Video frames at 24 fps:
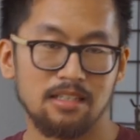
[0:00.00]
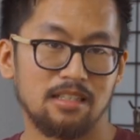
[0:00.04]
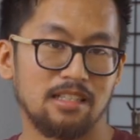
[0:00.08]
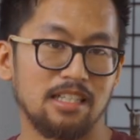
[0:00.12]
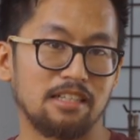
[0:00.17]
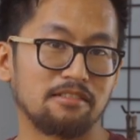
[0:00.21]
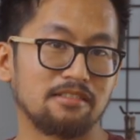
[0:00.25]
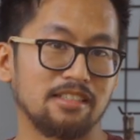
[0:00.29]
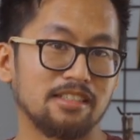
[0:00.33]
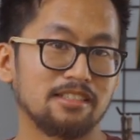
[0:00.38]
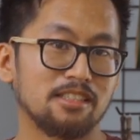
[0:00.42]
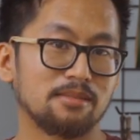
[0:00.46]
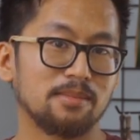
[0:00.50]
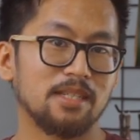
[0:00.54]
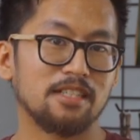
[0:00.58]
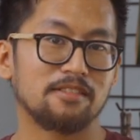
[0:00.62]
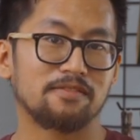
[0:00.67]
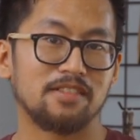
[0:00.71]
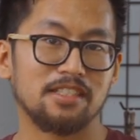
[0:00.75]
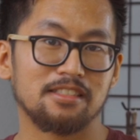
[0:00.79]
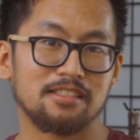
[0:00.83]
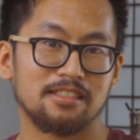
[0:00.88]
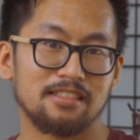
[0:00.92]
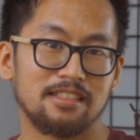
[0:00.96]
Now another
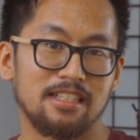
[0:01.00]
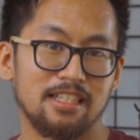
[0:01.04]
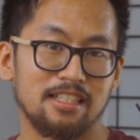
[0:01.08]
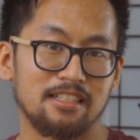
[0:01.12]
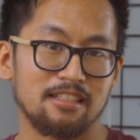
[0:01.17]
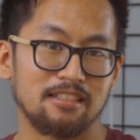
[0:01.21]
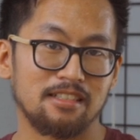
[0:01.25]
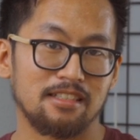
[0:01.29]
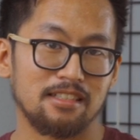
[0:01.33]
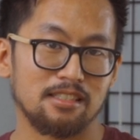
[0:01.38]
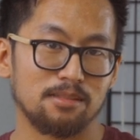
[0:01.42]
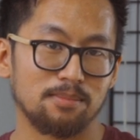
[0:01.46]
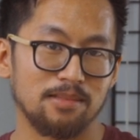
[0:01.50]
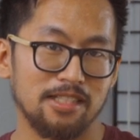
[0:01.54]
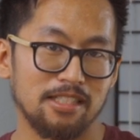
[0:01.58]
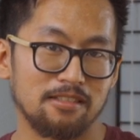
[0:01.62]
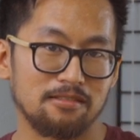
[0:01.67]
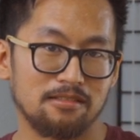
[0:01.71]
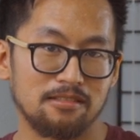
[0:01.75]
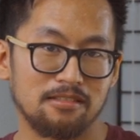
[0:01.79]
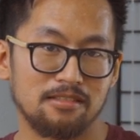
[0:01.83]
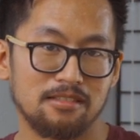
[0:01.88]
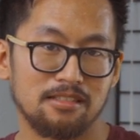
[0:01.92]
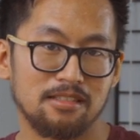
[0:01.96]
malfunction that can cause
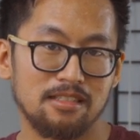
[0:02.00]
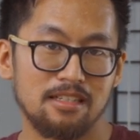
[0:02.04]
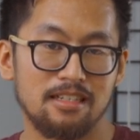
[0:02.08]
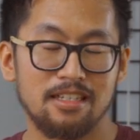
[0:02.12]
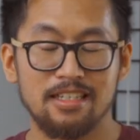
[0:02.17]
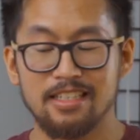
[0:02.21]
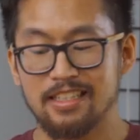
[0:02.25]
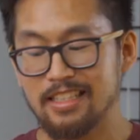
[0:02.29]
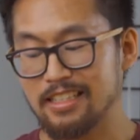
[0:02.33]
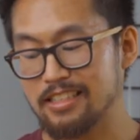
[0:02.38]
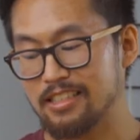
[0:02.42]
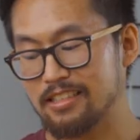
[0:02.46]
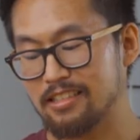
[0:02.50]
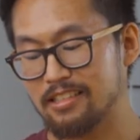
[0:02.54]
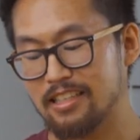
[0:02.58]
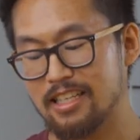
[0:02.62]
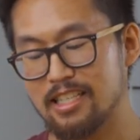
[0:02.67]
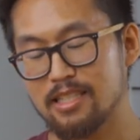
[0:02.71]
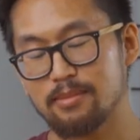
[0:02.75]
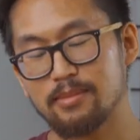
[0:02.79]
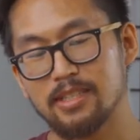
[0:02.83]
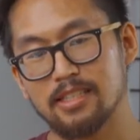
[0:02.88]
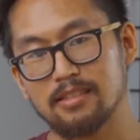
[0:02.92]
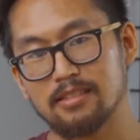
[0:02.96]
blank rolls is your
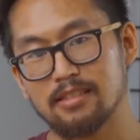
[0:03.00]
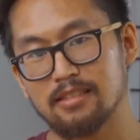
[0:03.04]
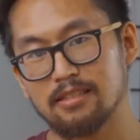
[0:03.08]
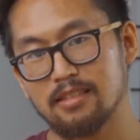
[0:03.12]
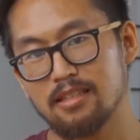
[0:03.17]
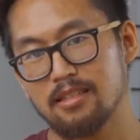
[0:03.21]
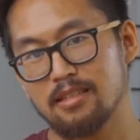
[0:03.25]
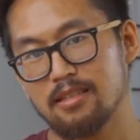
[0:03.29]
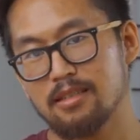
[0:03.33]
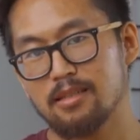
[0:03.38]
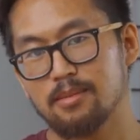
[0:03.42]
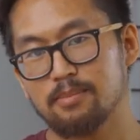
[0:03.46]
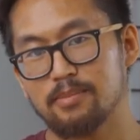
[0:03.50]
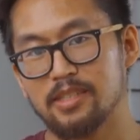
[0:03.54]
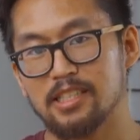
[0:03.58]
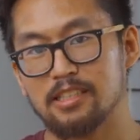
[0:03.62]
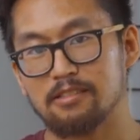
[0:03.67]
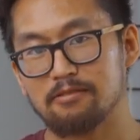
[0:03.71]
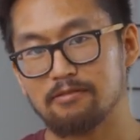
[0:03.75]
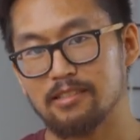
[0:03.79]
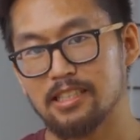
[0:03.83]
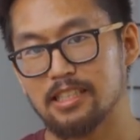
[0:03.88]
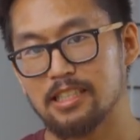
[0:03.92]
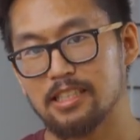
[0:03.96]
light meter
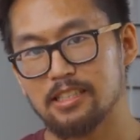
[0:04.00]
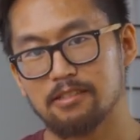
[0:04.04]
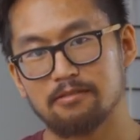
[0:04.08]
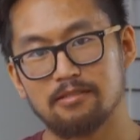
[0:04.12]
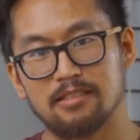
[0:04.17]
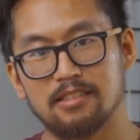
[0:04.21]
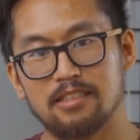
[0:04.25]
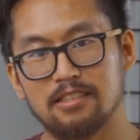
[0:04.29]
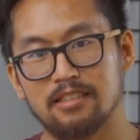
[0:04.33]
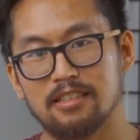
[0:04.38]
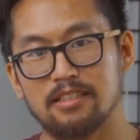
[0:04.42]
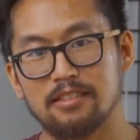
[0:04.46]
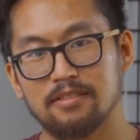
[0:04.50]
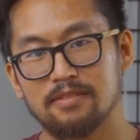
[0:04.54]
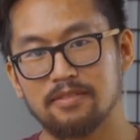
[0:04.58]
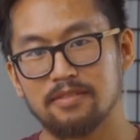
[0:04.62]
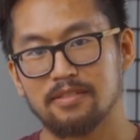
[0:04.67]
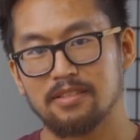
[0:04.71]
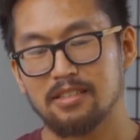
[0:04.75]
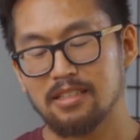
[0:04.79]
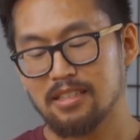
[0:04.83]
being really off.